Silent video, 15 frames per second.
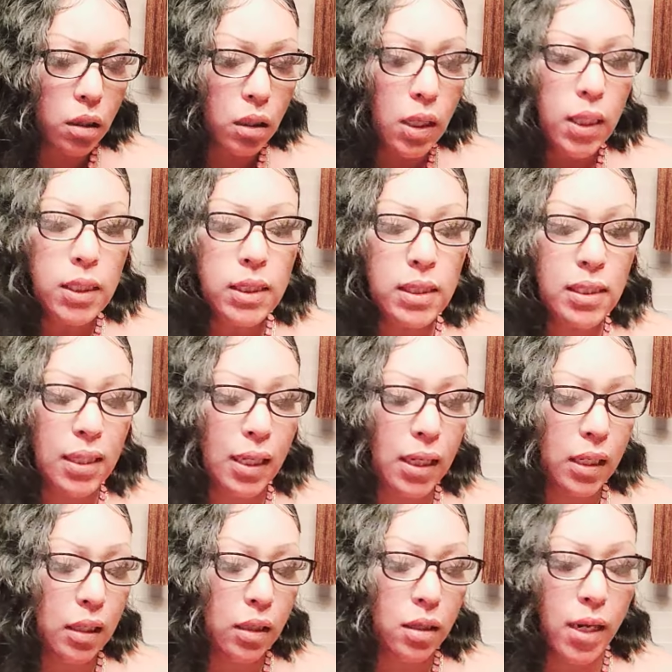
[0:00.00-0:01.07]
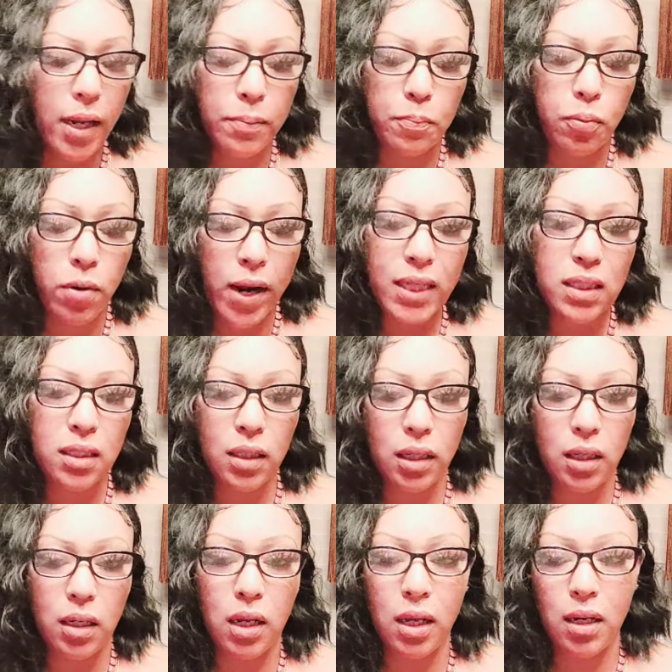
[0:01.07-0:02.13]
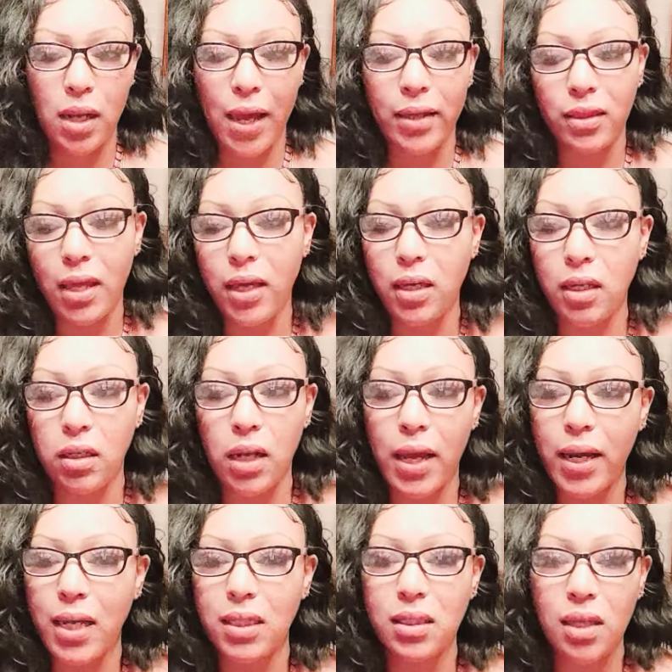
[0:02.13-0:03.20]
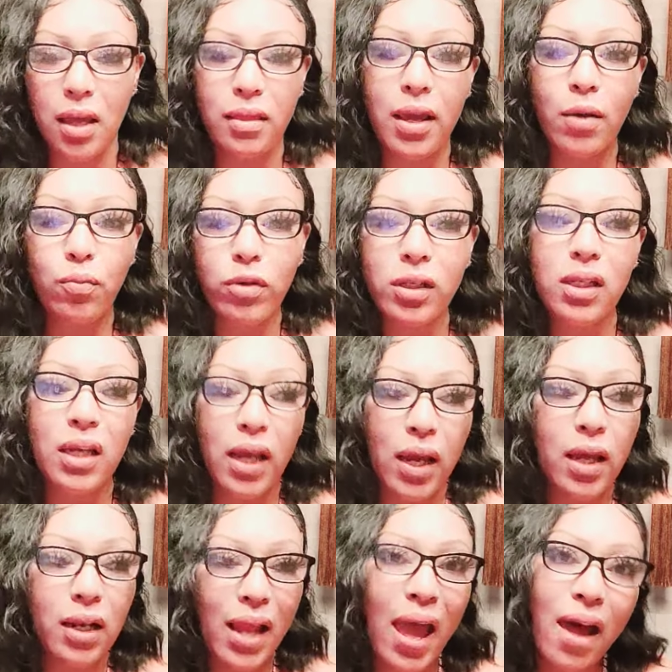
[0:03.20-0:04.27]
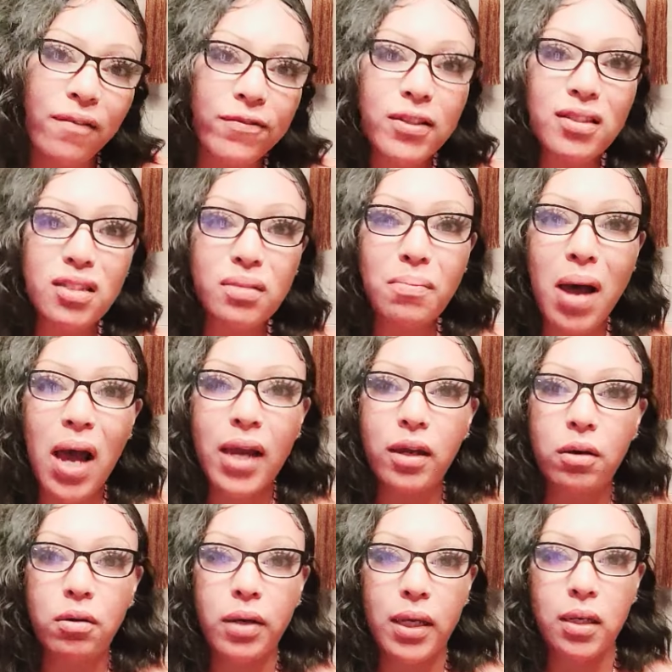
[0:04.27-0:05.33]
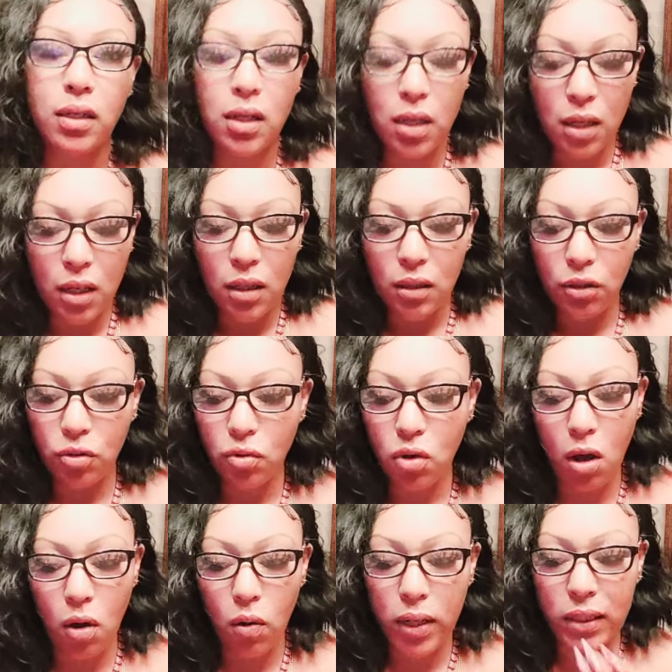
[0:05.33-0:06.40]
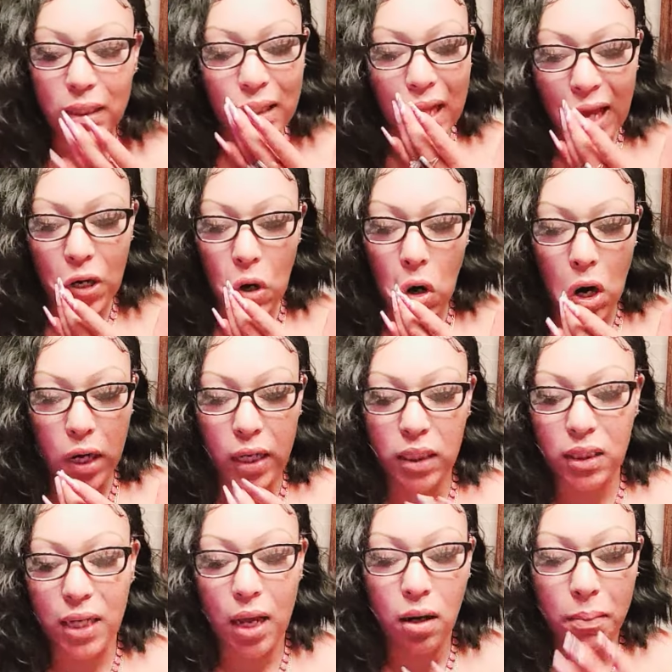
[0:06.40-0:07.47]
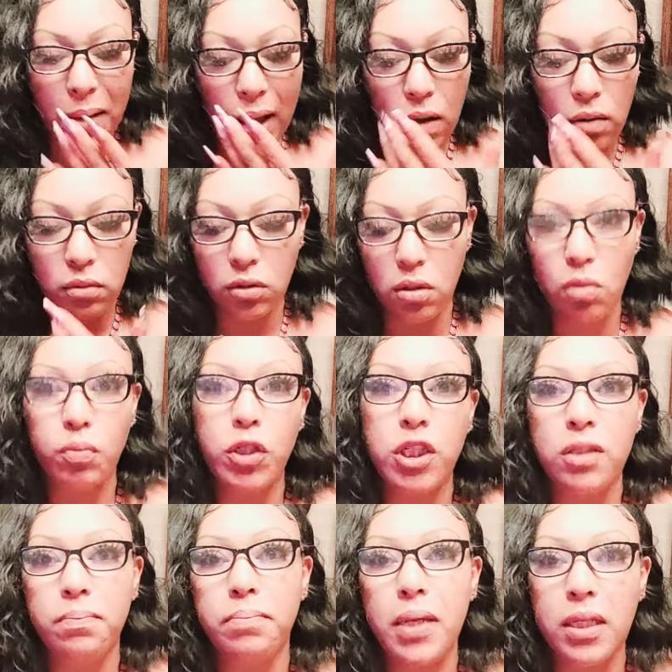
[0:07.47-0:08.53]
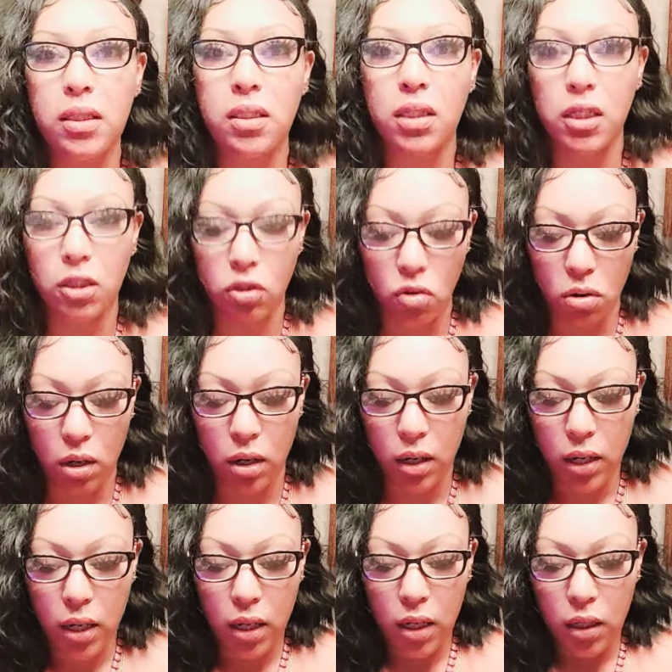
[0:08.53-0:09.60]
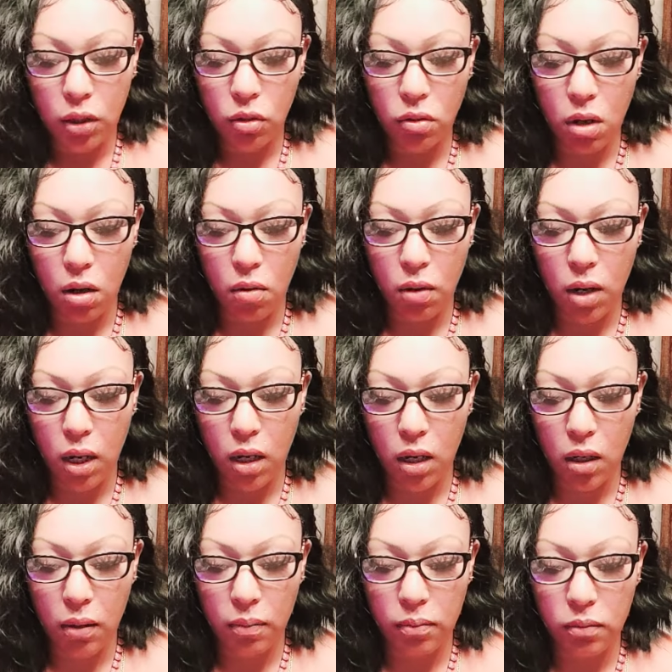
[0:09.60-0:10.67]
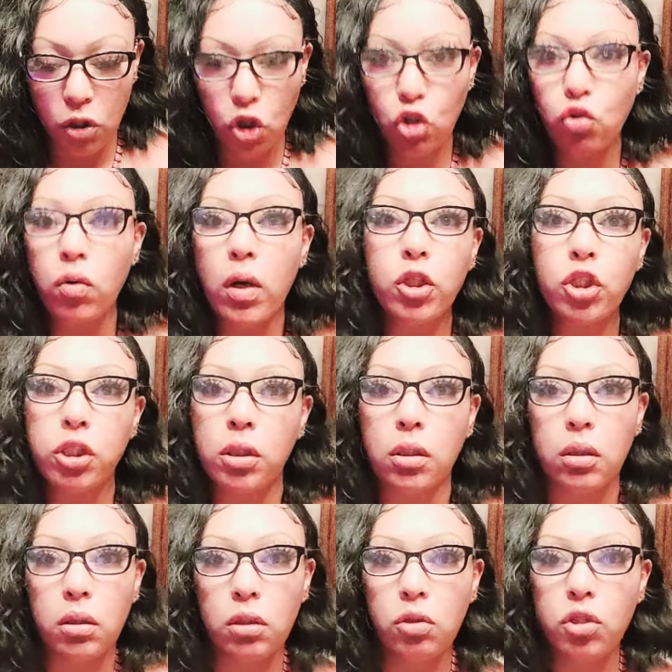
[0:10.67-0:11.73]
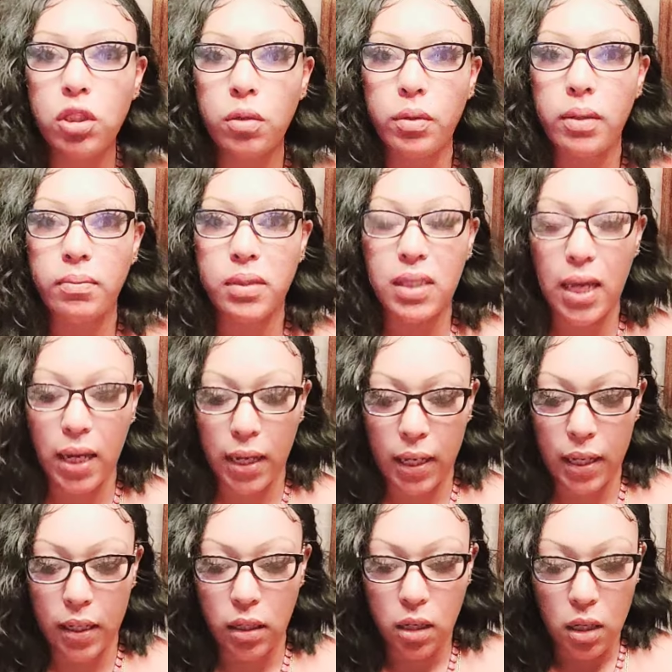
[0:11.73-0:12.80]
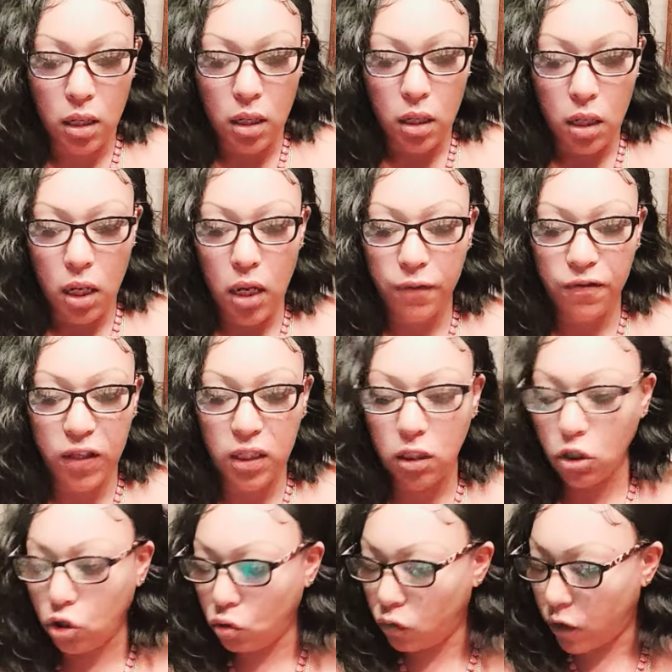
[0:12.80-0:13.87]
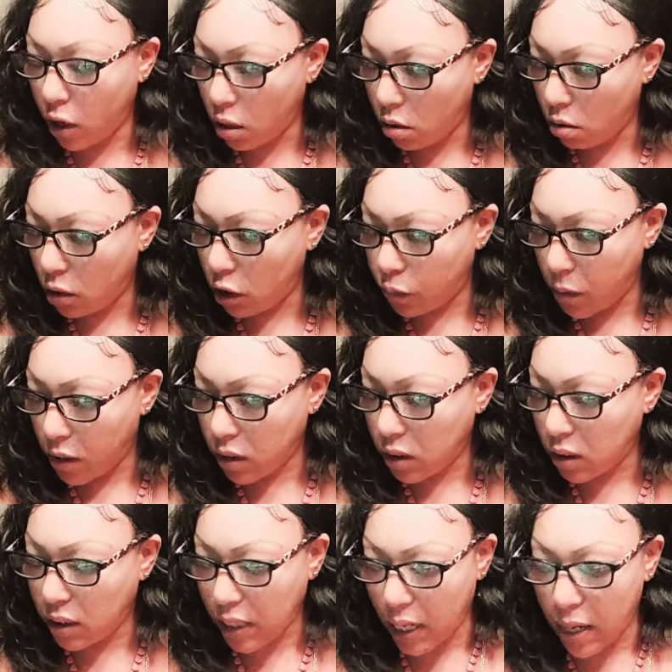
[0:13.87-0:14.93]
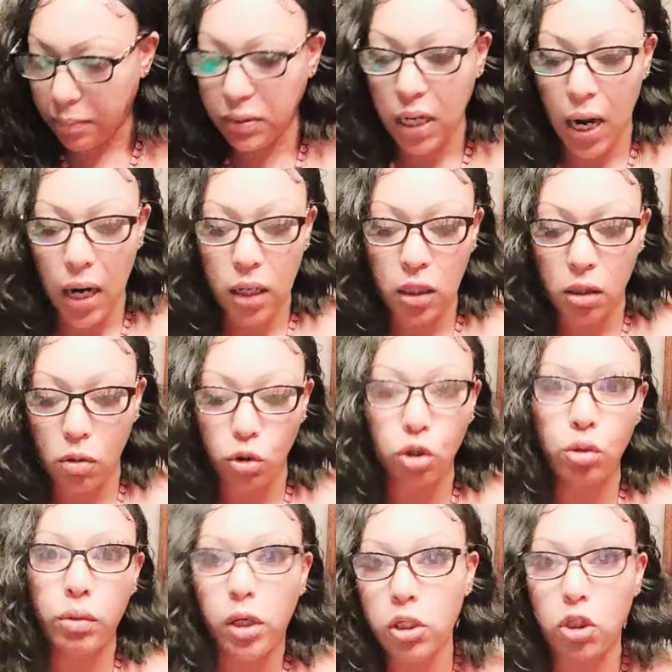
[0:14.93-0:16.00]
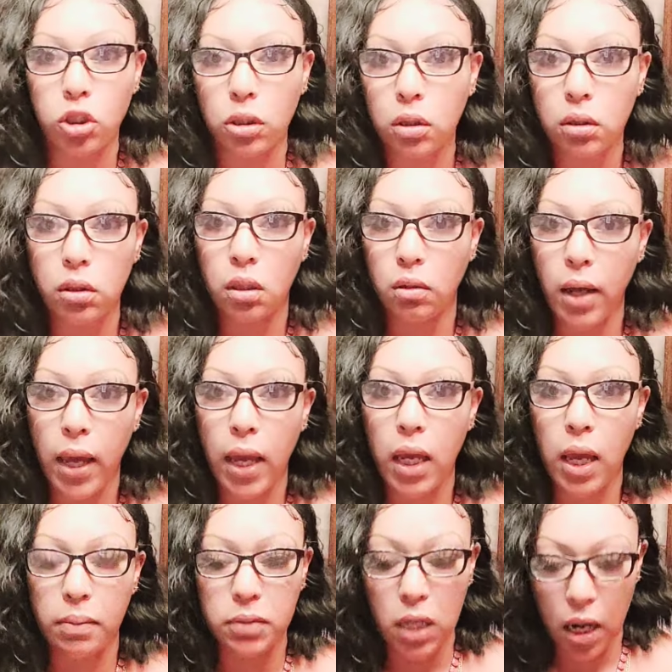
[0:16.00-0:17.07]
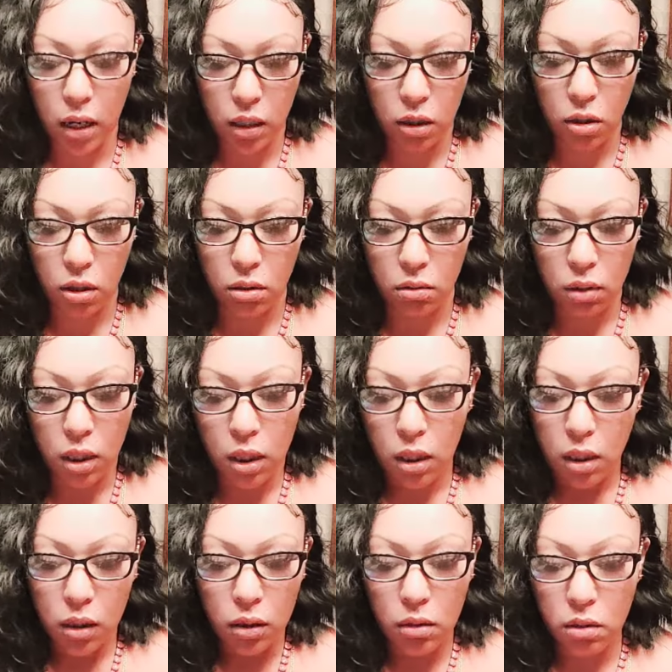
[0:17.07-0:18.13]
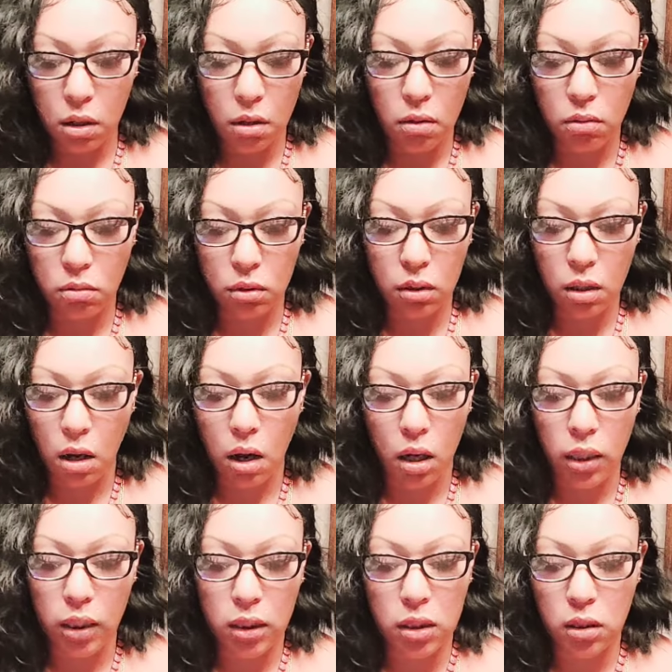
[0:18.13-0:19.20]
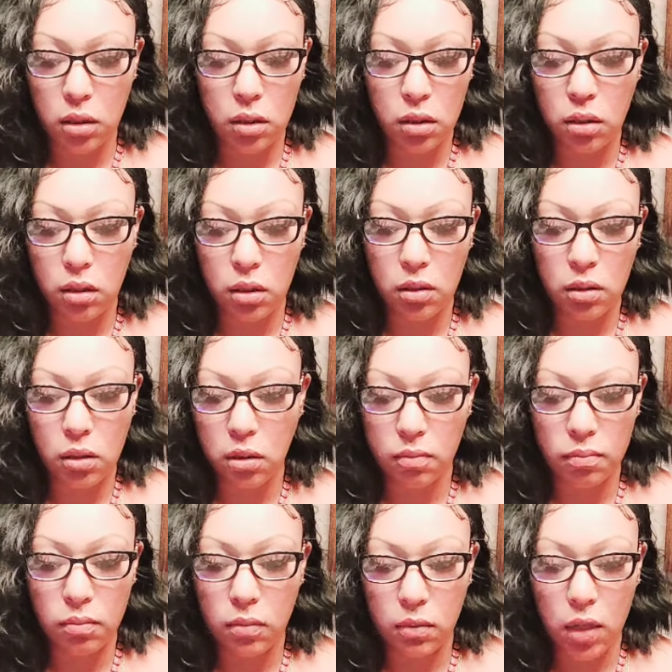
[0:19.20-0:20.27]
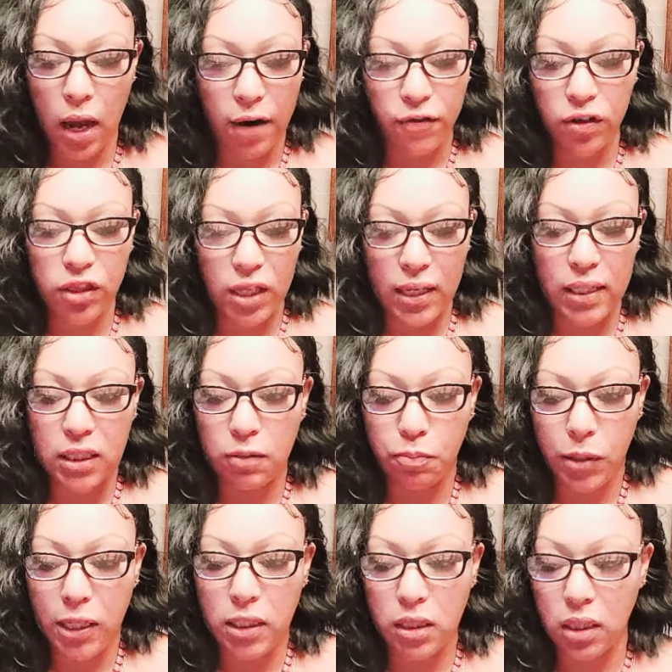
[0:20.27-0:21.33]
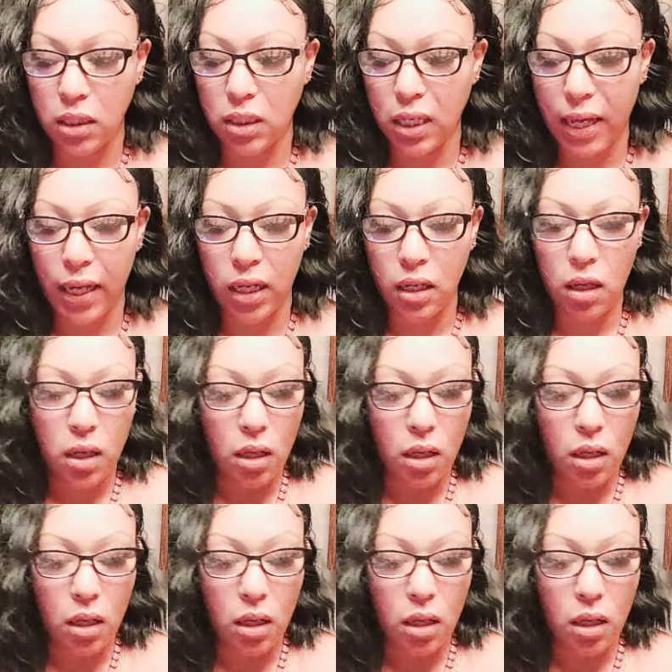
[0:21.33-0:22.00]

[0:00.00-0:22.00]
seen and present and like they can like i said they really can laugh and smile and you know it's lighthearted it's not about you know just business or you know um structure you see what i'm saying if this is you, Virgo, this person is saying, I'm tired of your structure, okay? I'm tired of your, you know, all this, everything is business. Like,